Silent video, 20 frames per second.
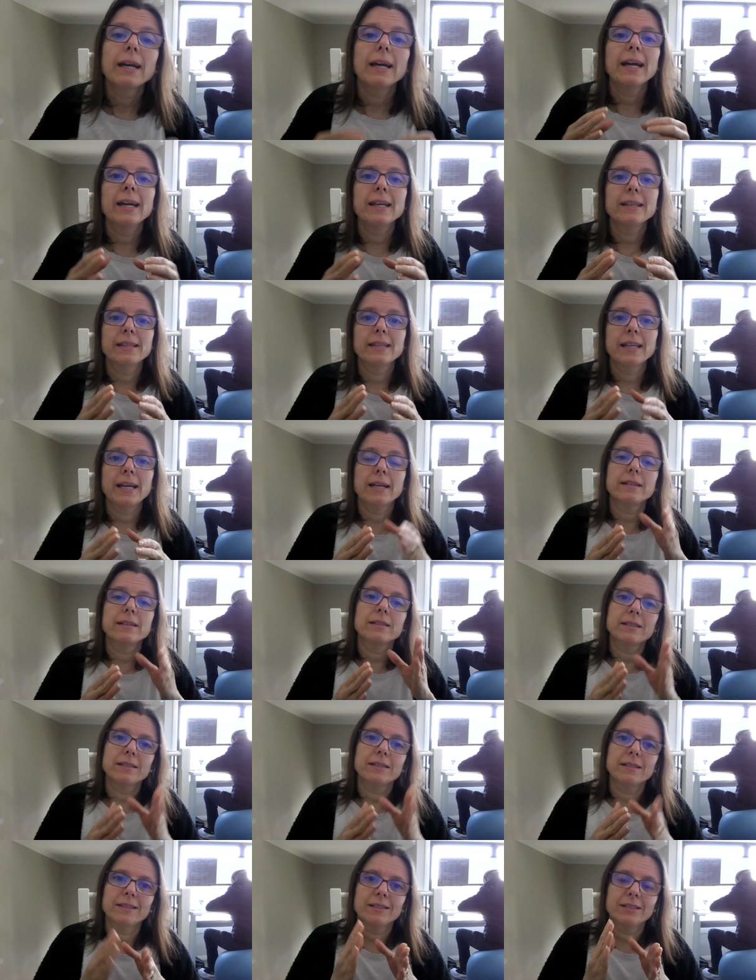and then
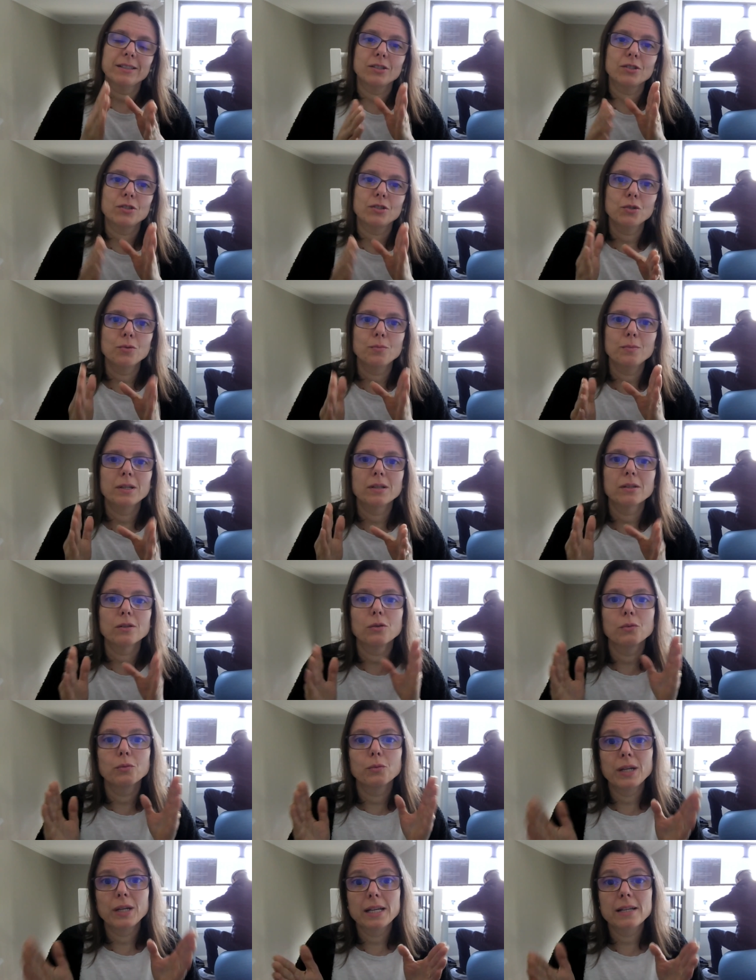the two middle
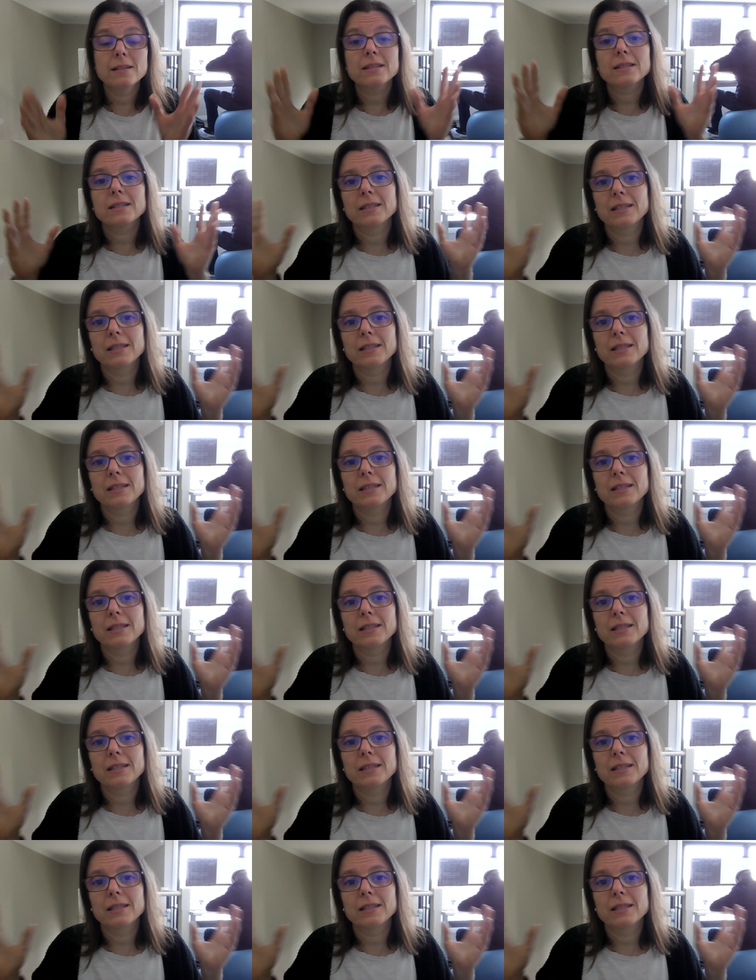weeks